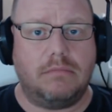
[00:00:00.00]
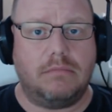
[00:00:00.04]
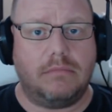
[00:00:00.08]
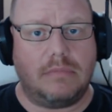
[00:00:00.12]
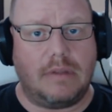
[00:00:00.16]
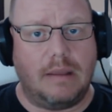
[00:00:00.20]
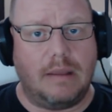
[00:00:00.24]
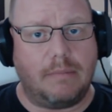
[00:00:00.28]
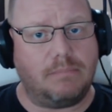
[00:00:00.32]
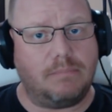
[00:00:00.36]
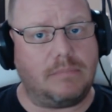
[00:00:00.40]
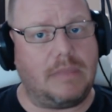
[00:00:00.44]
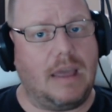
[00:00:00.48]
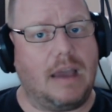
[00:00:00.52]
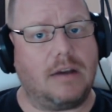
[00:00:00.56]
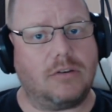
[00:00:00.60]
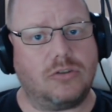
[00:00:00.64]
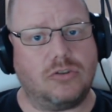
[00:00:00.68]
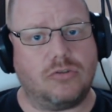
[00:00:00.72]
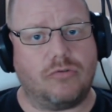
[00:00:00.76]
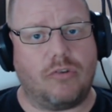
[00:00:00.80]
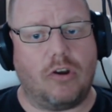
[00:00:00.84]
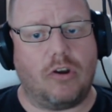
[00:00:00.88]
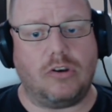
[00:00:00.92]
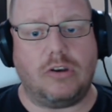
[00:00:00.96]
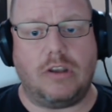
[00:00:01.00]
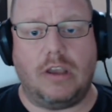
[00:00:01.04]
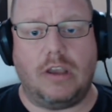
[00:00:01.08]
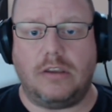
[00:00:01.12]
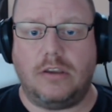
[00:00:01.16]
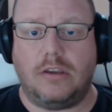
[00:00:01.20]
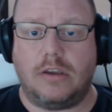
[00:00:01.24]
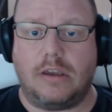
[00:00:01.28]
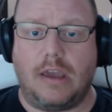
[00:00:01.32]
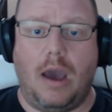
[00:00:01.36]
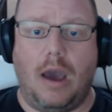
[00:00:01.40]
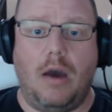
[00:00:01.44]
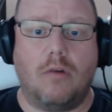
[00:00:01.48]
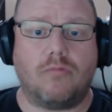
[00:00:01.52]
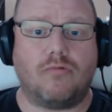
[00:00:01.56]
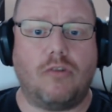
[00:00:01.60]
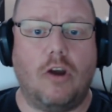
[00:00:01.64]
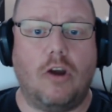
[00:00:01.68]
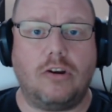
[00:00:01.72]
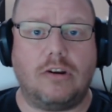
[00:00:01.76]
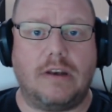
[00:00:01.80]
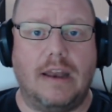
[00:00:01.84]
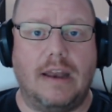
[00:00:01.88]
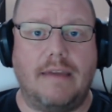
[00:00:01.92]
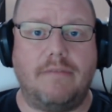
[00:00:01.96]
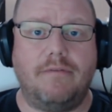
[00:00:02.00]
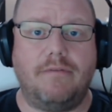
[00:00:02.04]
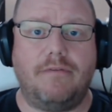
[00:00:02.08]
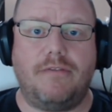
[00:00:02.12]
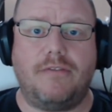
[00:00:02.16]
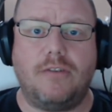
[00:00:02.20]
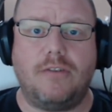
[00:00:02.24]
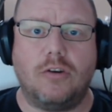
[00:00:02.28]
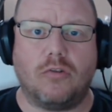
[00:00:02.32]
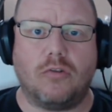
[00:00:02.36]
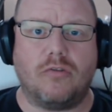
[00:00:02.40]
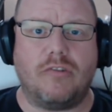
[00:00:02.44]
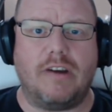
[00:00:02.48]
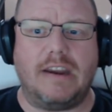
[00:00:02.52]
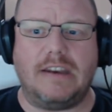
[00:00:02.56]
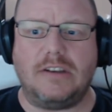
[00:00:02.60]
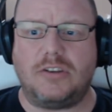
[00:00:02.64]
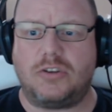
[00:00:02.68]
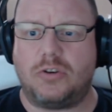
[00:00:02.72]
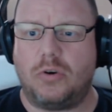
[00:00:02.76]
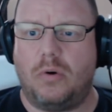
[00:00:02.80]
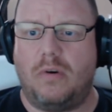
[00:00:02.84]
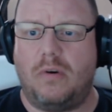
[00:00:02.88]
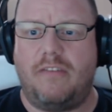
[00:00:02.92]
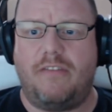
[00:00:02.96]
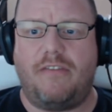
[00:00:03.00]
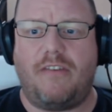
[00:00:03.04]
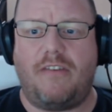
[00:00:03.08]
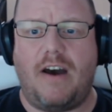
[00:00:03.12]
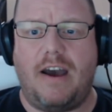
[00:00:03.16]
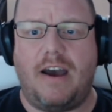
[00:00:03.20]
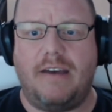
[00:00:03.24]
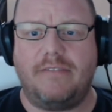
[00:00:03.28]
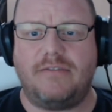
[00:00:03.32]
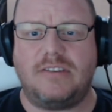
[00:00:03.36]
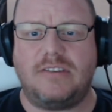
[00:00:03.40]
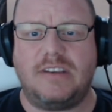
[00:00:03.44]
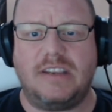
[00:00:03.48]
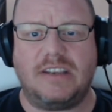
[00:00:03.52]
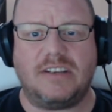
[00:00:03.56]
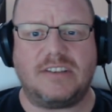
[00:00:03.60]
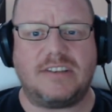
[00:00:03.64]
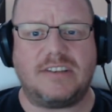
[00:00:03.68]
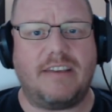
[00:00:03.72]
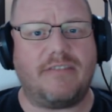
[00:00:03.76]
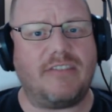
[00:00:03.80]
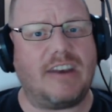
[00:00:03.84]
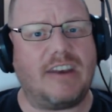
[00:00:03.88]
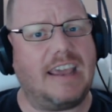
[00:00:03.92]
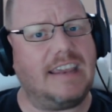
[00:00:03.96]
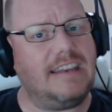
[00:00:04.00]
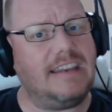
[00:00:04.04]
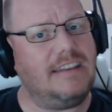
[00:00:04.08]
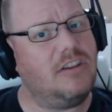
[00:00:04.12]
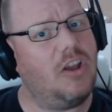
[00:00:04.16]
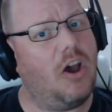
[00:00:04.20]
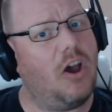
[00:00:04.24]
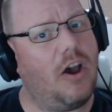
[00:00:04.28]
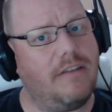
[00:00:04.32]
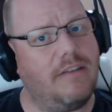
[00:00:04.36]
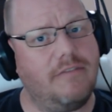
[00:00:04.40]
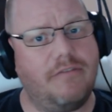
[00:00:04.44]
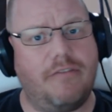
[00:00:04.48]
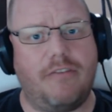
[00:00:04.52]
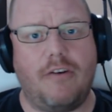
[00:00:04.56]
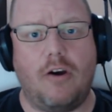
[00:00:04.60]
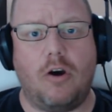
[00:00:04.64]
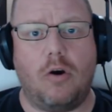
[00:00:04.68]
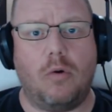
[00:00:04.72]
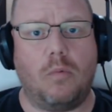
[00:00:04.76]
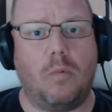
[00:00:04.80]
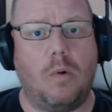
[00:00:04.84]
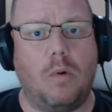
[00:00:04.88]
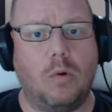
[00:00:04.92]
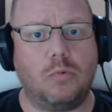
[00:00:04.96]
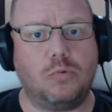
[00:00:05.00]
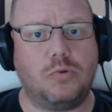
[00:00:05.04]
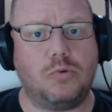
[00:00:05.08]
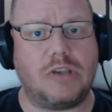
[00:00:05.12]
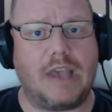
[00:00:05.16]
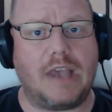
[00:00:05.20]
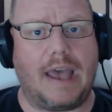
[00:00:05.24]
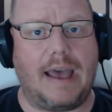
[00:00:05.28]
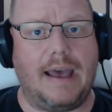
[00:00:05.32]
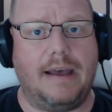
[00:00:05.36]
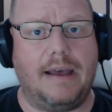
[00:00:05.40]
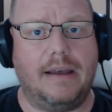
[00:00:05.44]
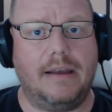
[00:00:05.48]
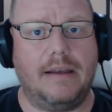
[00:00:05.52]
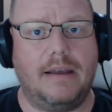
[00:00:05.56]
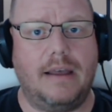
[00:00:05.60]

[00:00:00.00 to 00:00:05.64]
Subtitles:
them ducks are on you. You go a rod length, you're in sort of 5, 6, 7, 8, 9 foot of water.